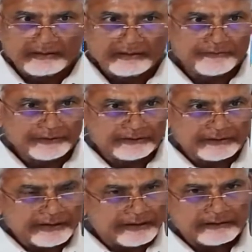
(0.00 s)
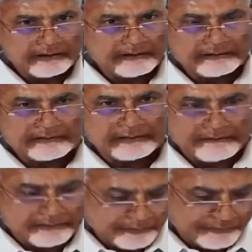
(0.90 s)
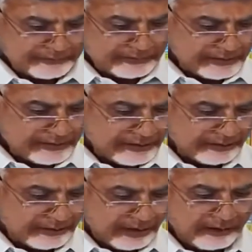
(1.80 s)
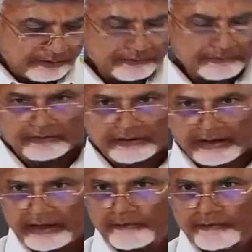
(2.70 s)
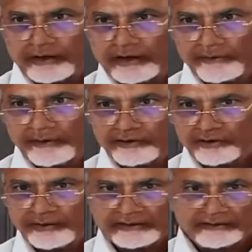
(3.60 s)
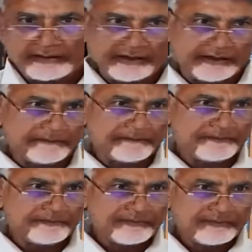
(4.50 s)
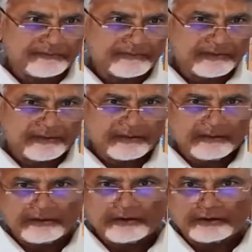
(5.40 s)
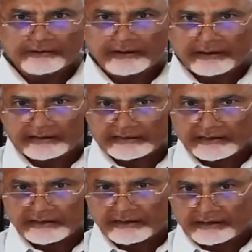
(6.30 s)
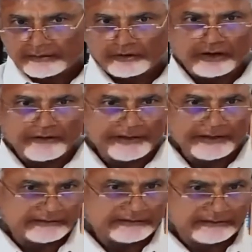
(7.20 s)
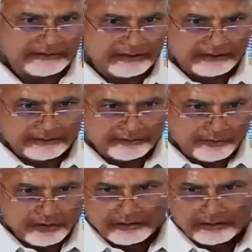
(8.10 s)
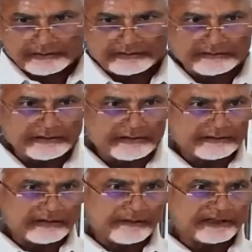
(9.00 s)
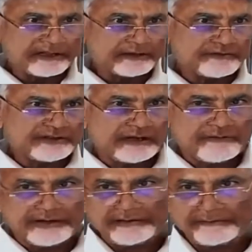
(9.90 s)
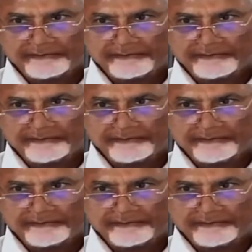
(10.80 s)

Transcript: If you think, if you see here now, day one I promoted one thing. You have to understand coronavirus I told all these things in the month of January.